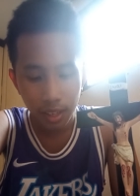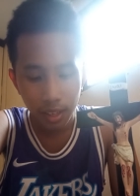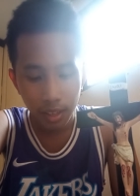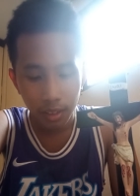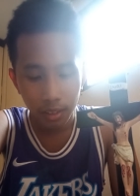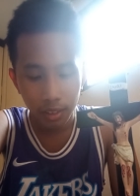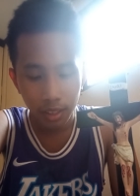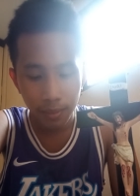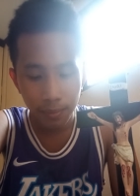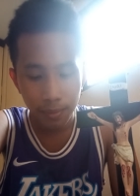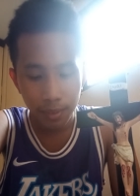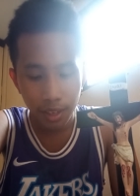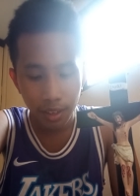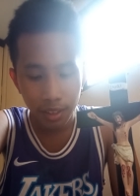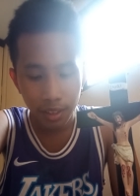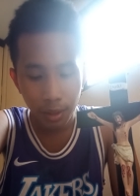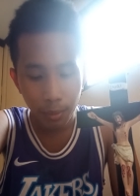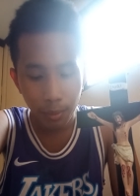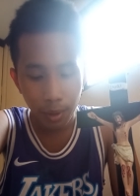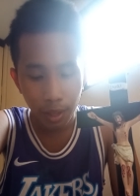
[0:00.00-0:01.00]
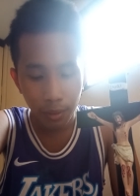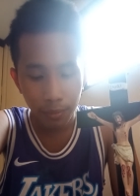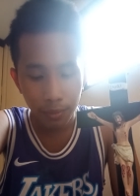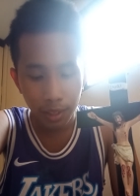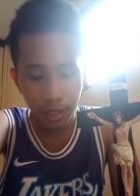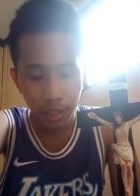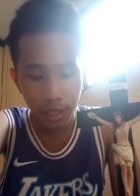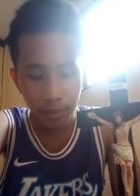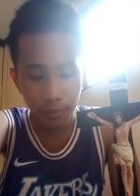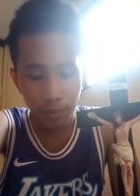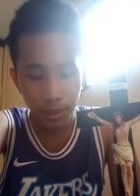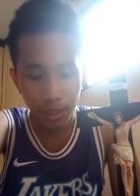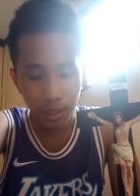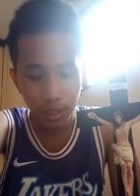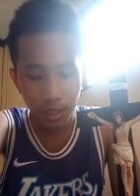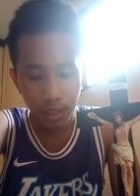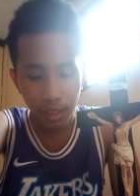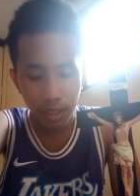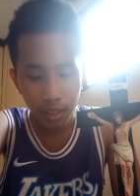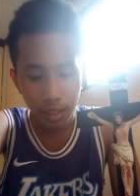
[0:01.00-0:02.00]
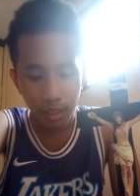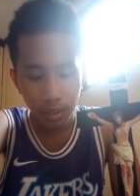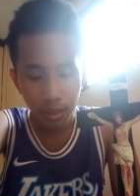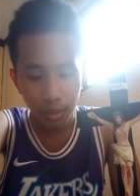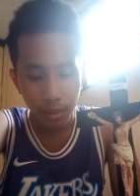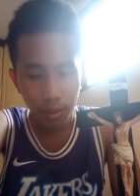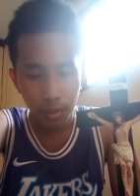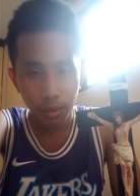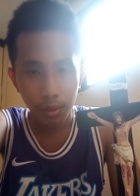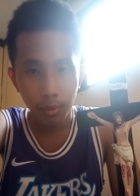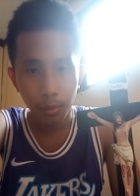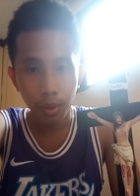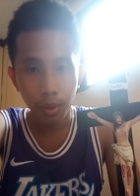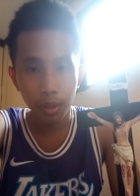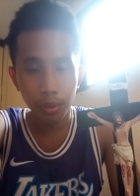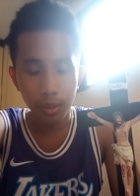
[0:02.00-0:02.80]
lived near the well of the living one